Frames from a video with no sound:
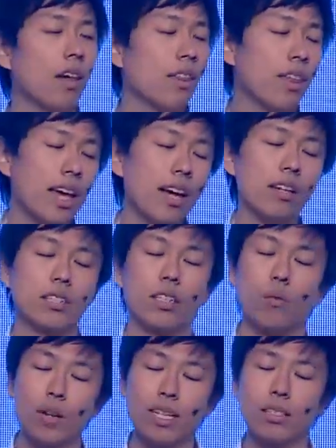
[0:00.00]
There are the
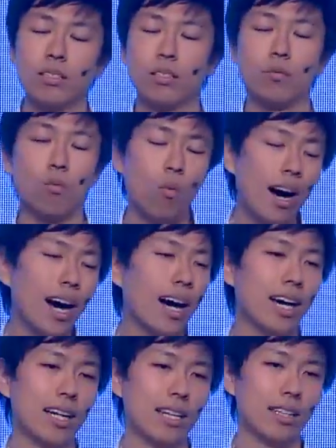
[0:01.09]
reasons
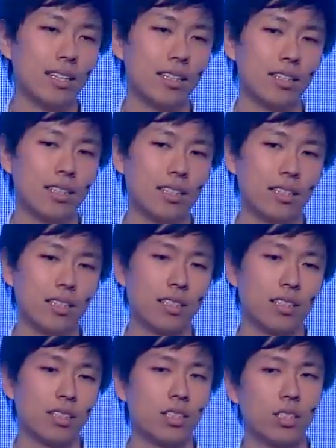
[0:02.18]
why
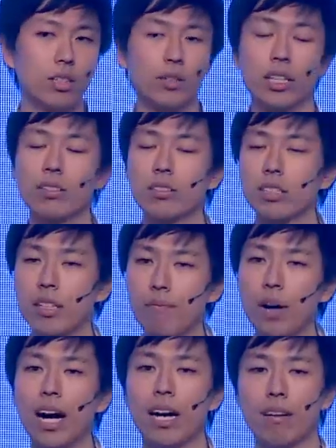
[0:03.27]
shogi could
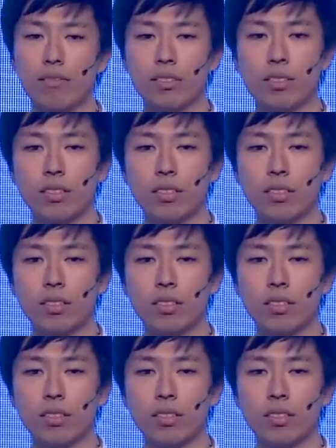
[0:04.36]
survive it.